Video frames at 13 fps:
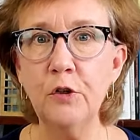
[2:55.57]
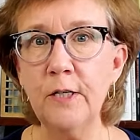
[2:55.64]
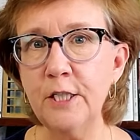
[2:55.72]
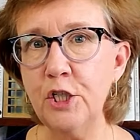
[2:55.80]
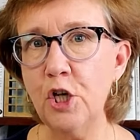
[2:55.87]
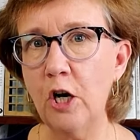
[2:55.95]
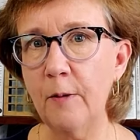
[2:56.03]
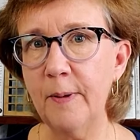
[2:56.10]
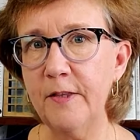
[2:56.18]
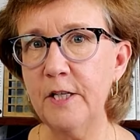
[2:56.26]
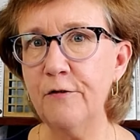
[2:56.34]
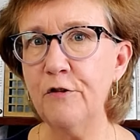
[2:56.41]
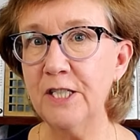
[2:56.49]
So let's talk about
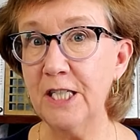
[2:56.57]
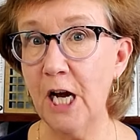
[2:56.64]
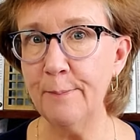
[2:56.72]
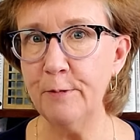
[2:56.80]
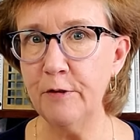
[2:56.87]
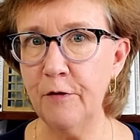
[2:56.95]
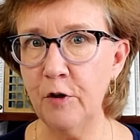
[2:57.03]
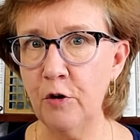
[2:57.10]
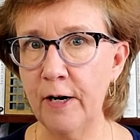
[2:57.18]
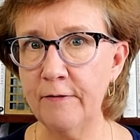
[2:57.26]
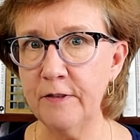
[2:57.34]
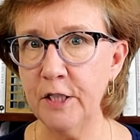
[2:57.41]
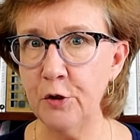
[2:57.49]
the different types of
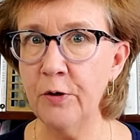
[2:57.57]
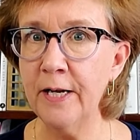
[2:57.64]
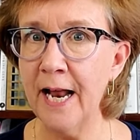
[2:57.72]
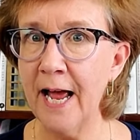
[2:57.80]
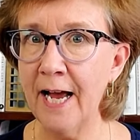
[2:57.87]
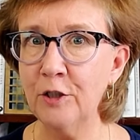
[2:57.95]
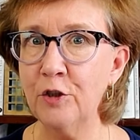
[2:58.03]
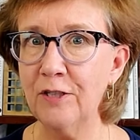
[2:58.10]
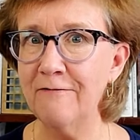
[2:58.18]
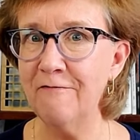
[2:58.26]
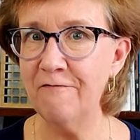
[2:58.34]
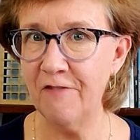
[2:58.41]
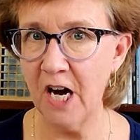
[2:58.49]
photographs that you can
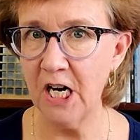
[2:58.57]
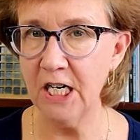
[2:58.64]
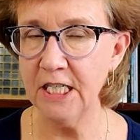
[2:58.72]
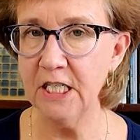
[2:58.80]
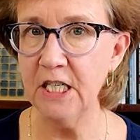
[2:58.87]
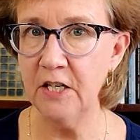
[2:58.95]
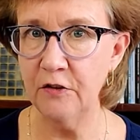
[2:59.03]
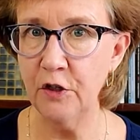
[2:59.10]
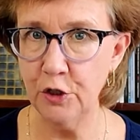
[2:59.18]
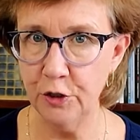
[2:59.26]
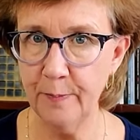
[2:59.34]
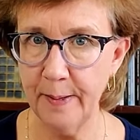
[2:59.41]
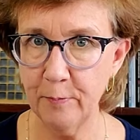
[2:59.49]
actually find in the
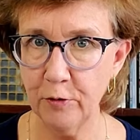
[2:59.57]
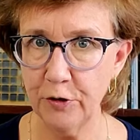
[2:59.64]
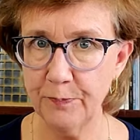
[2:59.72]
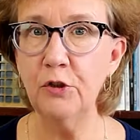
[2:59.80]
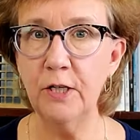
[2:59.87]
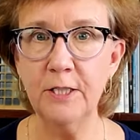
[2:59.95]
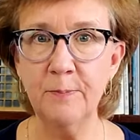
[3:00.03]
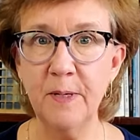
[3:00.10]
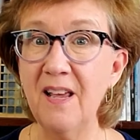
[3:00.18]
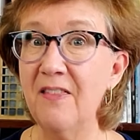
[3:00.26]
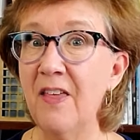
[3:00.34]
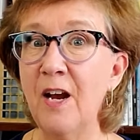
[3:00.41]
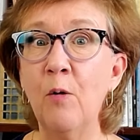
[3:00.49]
newspapers. Trust
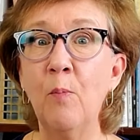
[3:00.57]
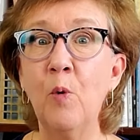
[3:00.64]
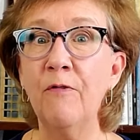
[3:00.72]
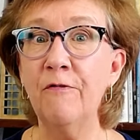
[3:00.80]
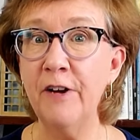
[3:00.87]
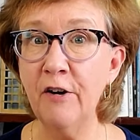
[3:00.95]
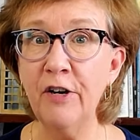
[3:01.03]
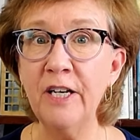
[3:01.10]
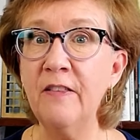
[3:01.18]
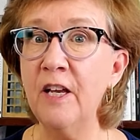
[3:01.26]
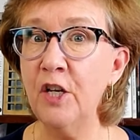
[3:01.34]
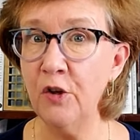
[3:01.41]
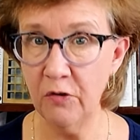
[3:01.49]
me, they are more
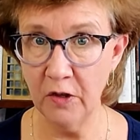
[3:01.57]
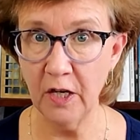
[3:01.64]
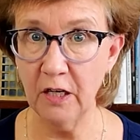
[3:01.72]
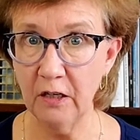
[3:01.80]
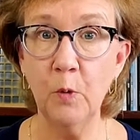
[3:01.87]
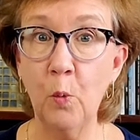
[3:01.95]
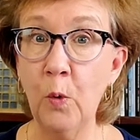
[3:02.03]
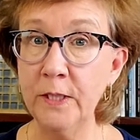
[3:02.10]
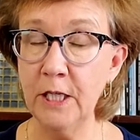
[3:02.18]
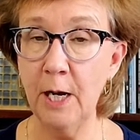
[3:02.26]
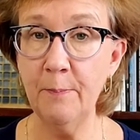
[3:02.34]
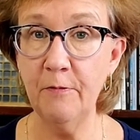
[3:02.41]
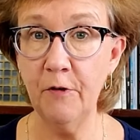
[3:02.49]
varied than you think. One
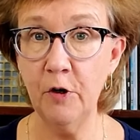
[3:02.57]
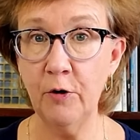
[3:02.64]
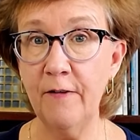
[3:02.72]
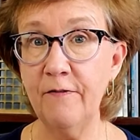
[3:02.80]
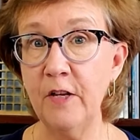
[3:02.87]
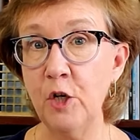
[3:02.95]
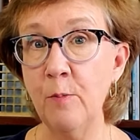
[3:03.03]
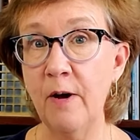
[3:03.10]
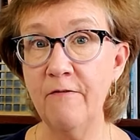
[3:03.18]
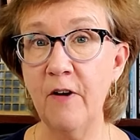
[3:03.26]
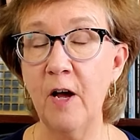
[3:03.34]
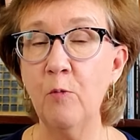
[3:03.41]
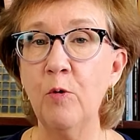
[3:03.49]
type of photograph that you
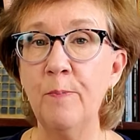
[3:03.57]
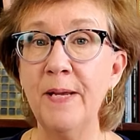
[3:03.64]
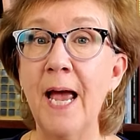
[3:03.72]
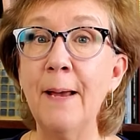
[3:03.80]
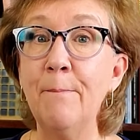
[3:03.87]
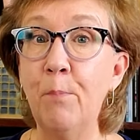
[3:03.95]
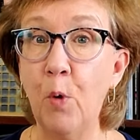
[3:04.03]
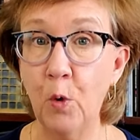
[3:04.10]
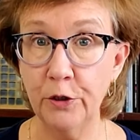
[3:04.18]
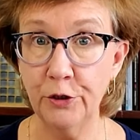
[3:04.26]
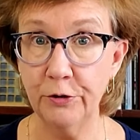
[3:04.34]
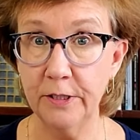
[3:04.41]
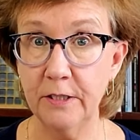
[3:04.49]
might find would be a
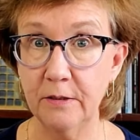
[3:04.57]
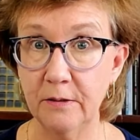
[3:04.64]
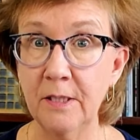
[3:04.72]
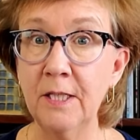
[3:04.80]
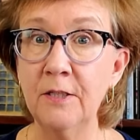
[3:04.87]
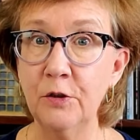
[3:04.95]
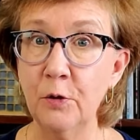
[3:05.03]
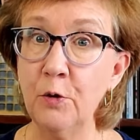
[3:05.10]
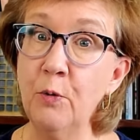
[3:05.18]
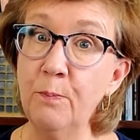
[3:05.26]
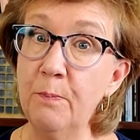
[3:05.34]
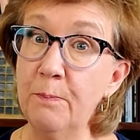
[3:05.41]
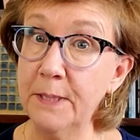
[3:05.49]
portrait. So
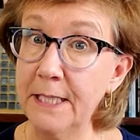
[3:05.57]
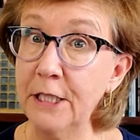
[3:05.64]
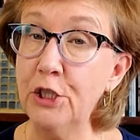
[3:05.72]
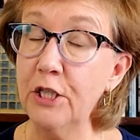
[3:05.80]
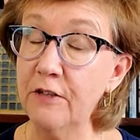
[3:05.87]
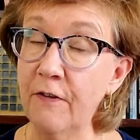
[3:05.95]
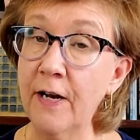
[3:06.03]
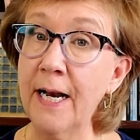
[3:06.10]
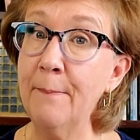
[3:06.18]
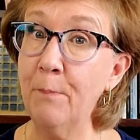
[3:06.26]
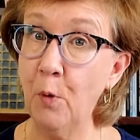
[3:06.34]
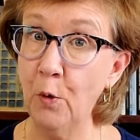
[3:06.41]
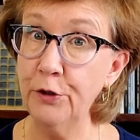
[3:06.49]
you potentially could find
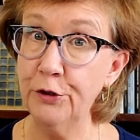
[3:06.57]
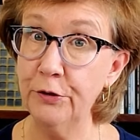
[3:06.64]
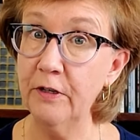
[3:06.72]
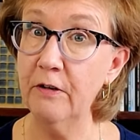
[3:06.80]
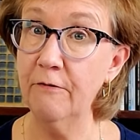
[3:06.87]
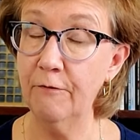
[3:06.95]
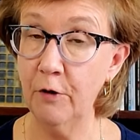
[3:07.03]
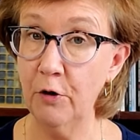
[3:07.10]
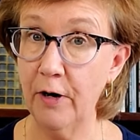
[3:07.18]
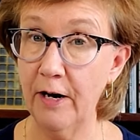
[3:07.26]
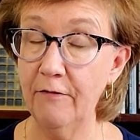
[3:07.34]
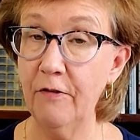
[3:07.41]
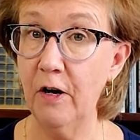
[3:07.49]
a portrait
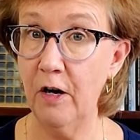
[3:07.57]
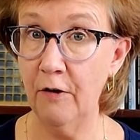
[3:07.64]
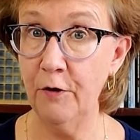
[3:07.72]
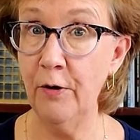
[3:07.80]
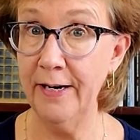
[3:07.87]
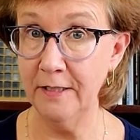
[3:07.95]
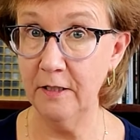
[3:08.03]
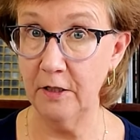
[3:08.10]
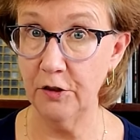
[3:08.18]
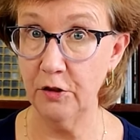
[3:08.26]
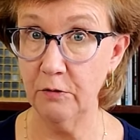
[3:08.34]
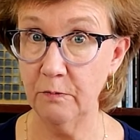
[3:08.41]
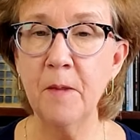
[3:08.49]
photograph of your
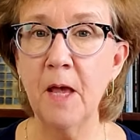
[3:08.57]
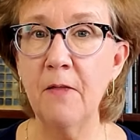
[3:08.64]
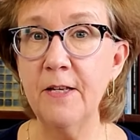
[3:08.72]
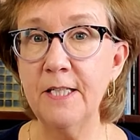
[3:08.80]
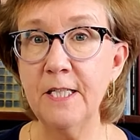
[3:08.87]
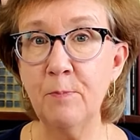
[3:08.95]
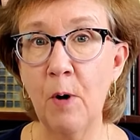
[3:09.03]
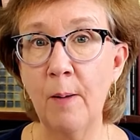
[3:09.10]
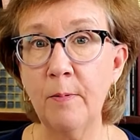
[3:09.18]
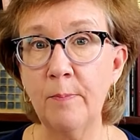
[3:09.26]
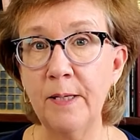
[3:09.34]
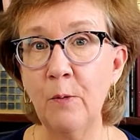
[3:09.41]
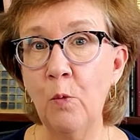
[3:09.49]
ancestor. This is
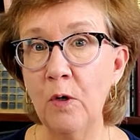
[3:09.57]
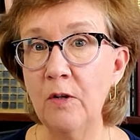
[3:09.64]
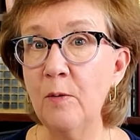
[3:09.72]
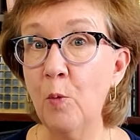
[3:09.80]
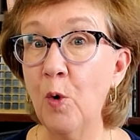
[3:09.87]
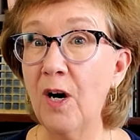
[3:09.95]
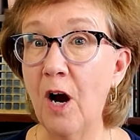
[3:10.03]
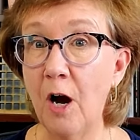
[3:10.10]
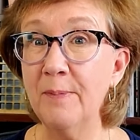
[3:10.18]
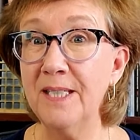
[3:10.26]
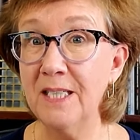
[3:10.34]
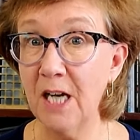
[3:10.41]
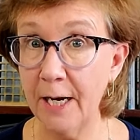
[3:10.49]
probably one of the more
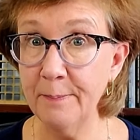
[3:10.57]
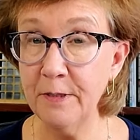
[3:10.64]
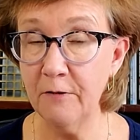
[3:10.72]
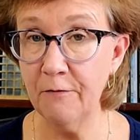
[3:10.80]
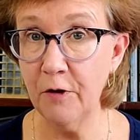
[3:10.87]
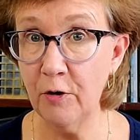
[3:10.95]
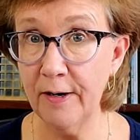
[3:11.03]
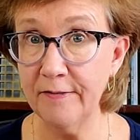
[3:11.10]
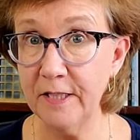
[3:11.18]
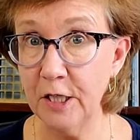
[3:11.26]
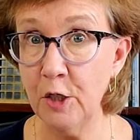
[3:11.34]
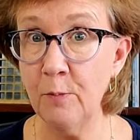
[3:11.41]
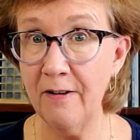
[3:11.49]
common types of photographs
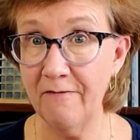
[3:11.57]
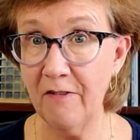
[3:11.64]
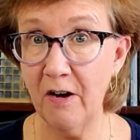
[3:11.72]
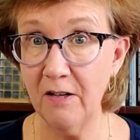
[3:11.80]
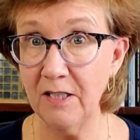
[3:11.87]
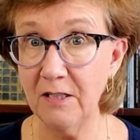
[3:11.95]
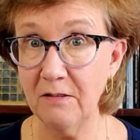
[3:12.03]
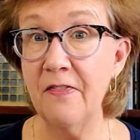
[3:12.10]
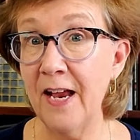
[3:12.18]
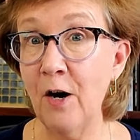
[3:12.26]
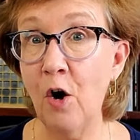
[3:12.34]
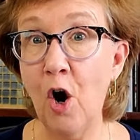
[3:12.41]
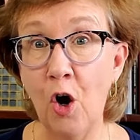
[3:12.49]
that you might find.
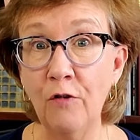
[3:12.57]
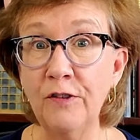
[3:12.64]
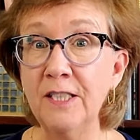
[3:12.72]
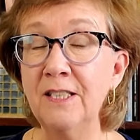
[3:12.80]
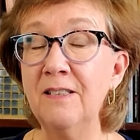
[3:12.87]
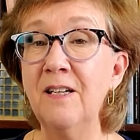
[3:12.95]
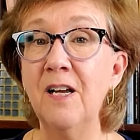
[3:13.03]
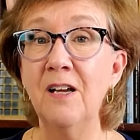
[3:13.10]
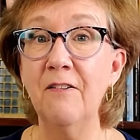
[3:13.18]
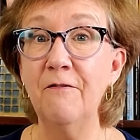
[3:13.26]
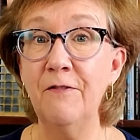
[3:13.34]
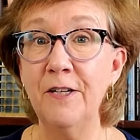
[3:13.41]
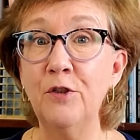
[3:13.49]
They are often
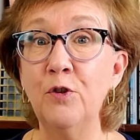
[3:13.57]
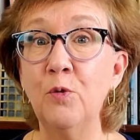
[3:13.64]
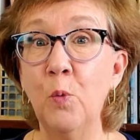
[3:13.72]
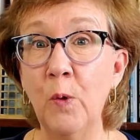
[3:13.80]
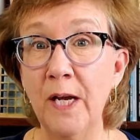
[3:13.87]
featured